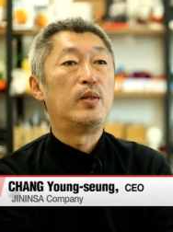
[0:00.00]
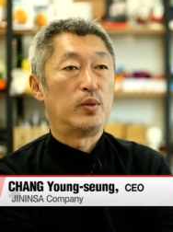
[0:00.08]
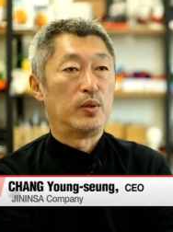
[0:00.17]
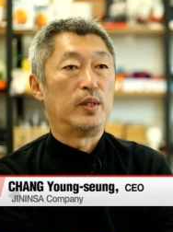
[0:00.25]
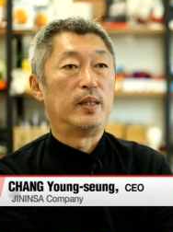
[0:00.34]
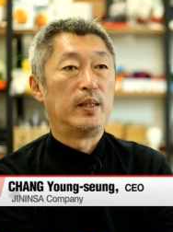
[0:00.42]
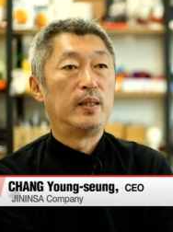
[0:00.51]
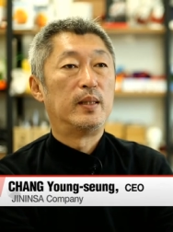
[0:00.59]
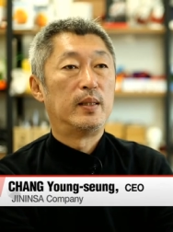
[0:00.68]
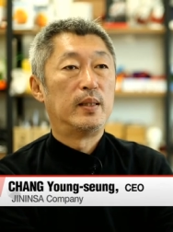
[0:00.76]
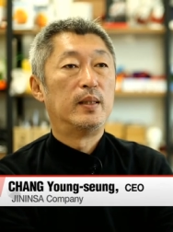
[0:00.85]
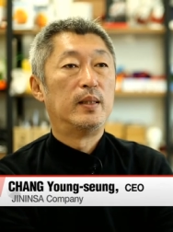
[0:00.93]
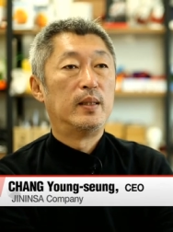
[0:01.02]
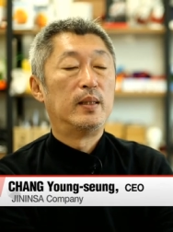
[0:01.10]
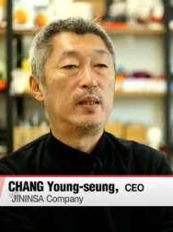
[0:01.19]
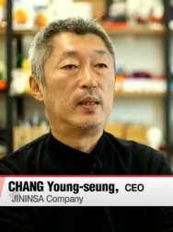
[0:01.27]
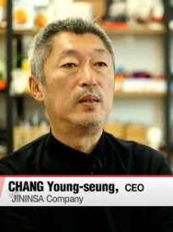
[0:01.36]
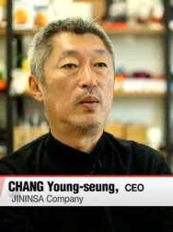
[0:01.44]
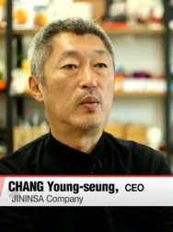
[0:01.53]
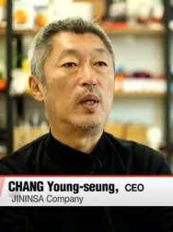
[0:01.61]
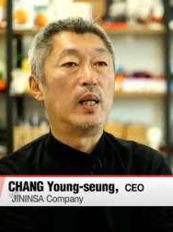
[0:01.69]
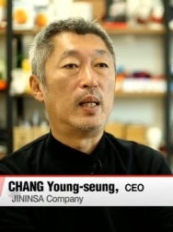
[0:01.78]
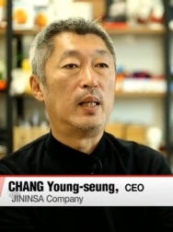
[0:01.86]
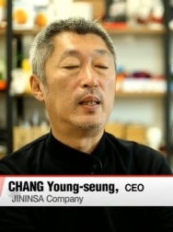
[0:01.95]
We're going to continue to tackle
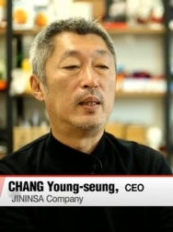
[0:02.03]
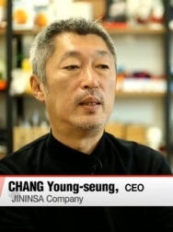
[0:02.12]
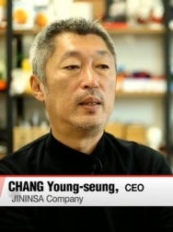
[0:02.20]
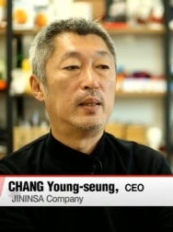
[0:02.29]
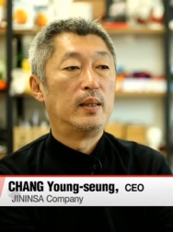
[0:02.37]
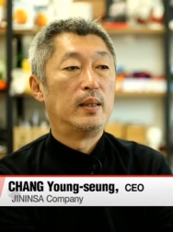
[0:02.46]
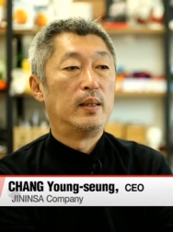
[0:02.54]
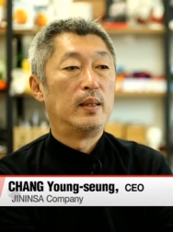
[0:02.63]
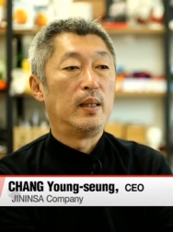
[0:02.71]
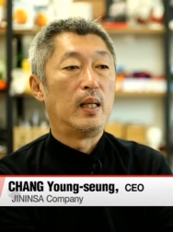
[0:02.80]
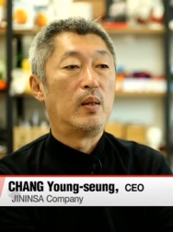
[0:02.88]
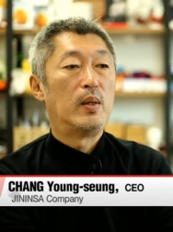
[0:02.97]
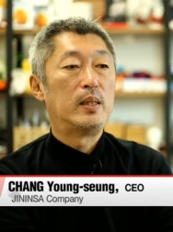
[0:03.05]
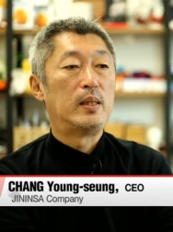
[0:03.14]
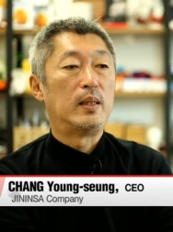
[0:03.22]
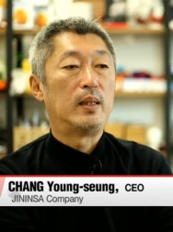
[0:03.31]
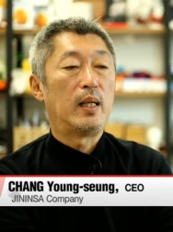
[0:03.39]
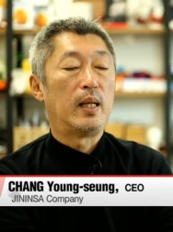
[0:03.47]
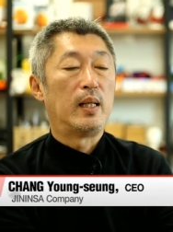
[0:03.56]
various challenges in order for Pororot